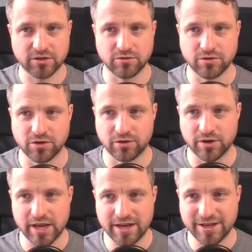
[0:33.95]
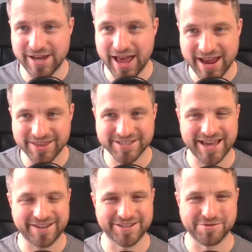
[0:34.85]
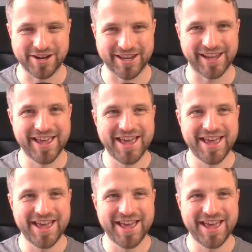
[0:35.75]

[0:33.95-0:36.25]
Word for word: to your in. Yay, the sound is working.